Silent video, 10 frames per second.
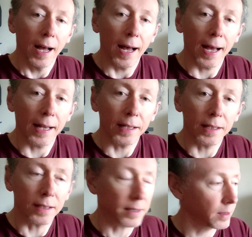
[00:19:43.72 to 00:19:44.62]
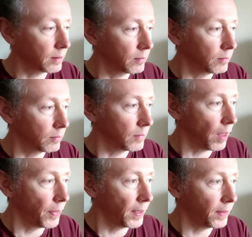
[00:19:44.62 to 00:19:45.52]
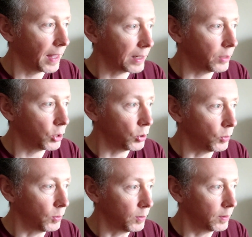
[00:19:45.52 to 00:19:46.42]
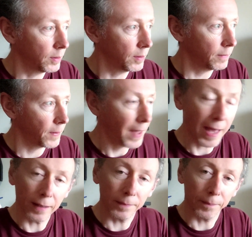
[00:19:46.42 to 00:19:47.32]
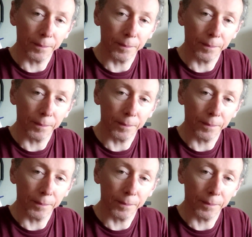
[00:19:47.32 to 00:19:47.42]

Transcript: And I think that'll do for that.